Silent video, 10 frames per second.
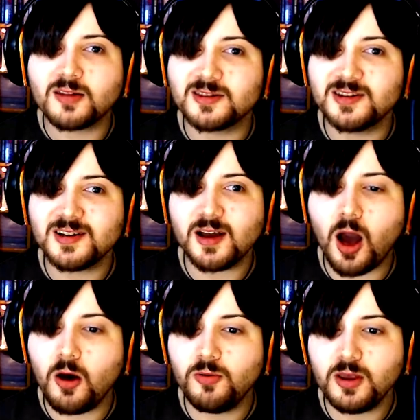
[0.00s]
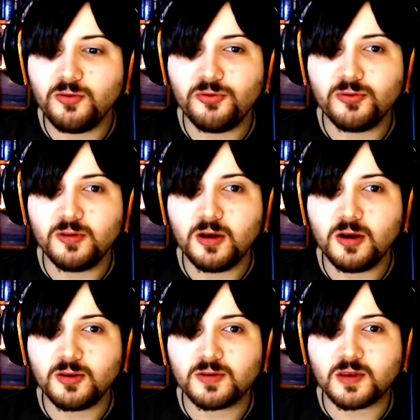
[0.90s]
Look, a wee floor
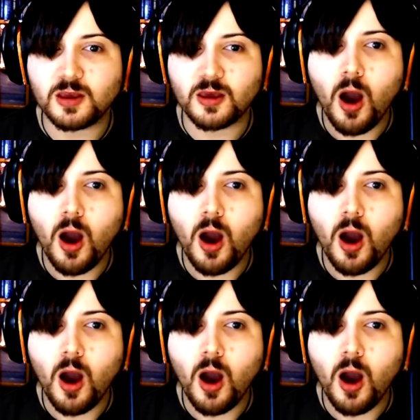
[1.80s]
thingy.